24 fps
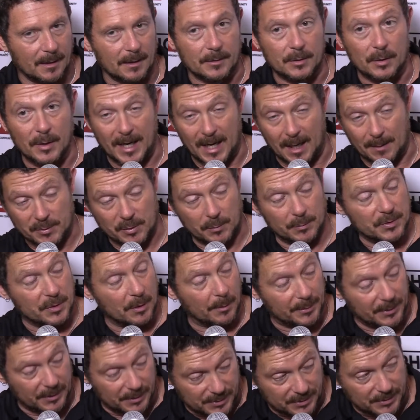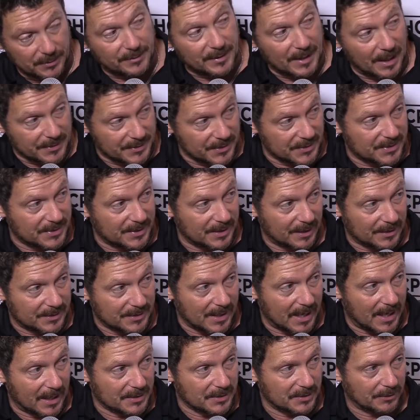New Hampshire was opened in 2006,
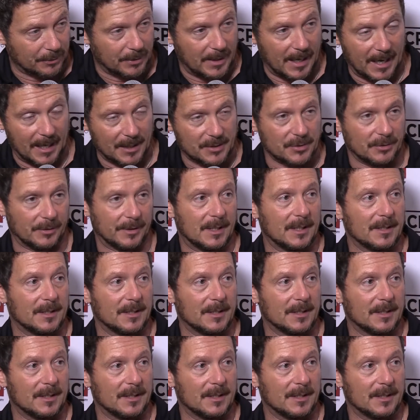actually.